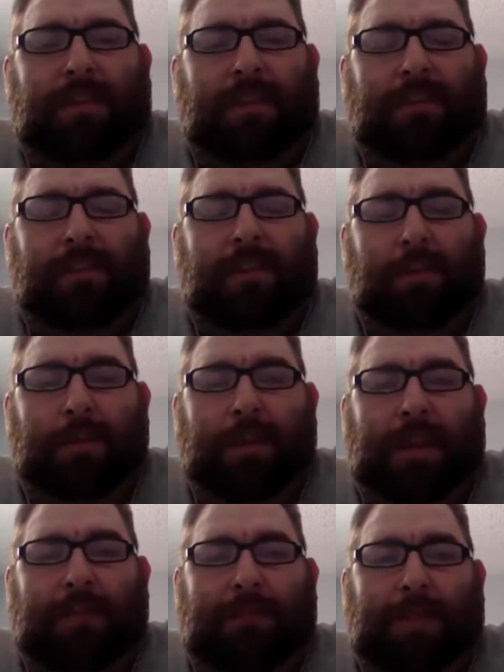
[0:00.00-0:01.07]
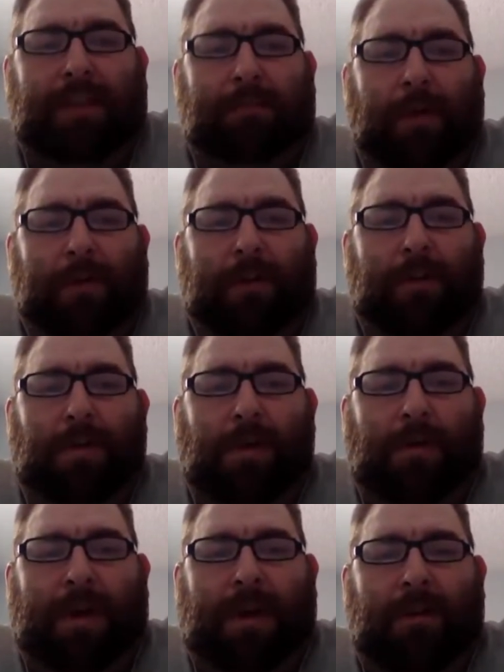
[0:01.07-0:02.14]
There's still plenty of baseball to go
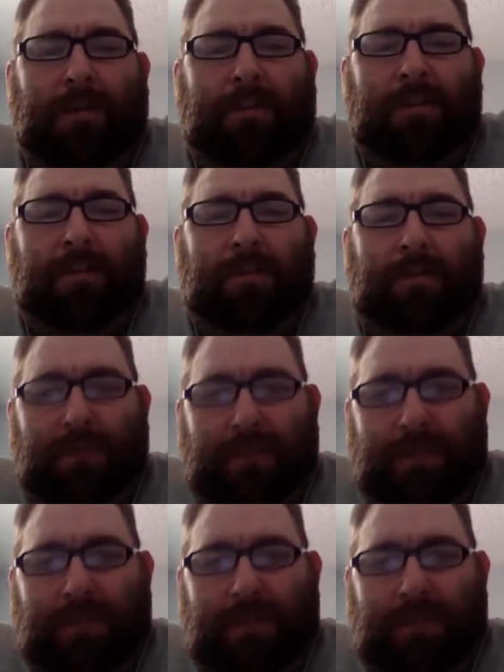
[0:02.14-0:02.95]
around. So,